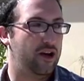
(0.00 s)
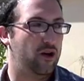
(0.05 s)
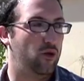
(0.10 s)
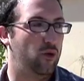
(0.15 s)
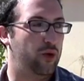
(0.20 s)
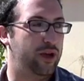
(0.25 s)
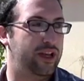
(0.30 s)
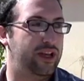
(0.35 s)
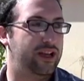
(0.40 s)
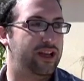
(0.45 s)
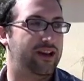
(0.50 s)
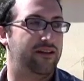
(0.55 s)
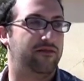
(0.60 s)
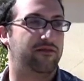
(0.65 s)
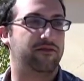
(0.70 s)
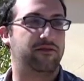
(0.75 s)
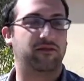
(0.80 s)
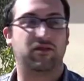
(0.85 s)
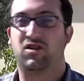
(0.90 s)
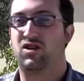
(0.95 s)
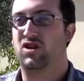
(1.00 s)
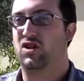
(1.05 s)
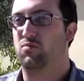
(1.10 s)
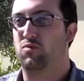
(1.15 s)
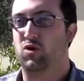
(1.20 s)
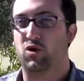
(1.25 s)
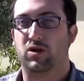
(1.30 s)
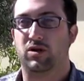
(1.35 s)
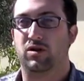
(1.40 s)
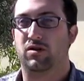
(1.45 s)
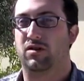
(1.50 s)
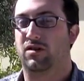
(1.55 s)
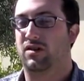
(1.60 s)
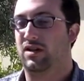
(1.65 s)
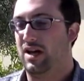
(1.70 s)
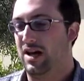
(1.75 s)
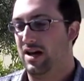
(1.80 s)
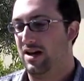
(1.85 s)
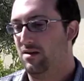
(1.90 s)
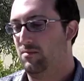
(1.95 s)
We have
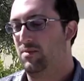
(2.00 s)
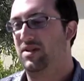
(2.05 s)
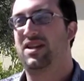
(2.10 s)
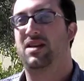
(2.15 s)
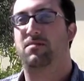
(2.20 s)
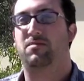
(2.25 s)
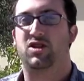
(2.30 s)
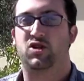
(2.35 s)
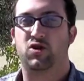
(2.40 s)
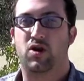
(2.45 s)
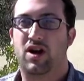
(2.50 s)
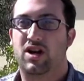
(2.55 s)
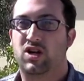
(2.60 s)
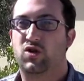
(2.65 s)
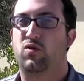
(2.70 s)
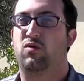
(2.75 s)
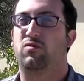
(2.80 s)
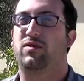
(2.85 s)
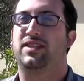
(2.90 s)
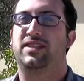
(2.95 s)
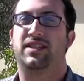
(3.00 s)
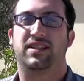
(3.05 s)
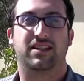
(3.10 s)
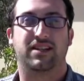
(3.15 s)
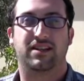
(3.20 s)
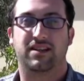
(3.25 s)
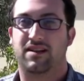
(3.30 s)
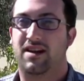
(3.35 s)
communal uh, Bate Midrash where we sit and